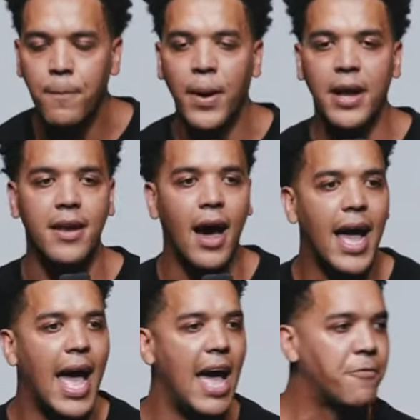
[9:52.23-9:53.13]
but
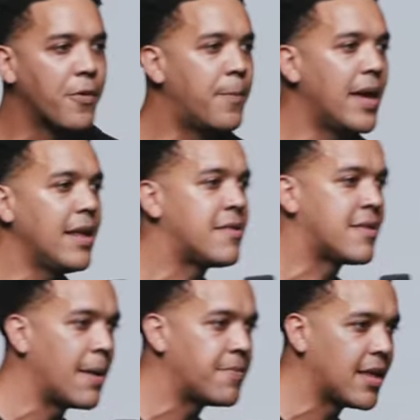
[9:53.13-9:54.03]
not everybody
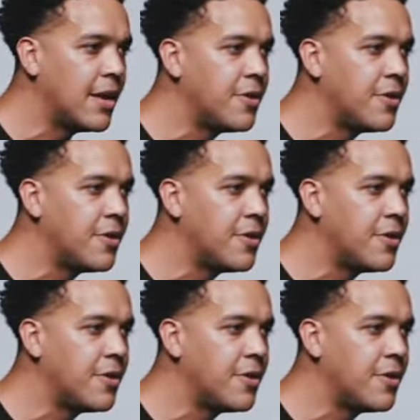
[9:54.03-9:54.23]
steps